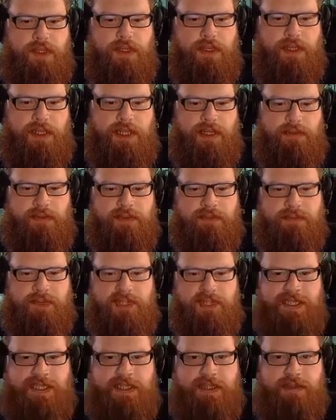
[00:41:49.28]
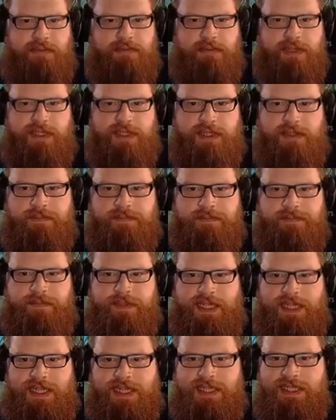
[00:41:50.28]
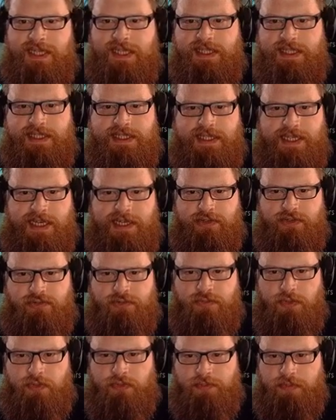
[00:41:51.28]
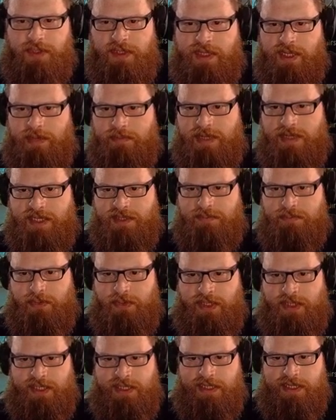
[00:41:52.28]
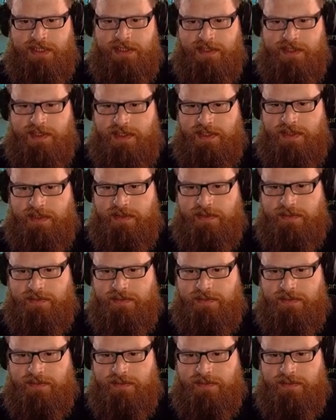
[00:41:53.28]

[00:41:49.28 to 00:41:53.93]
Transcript: That was basically the reason. I'd like to get these tiles removed, but I can't be asked putting any ladders in here.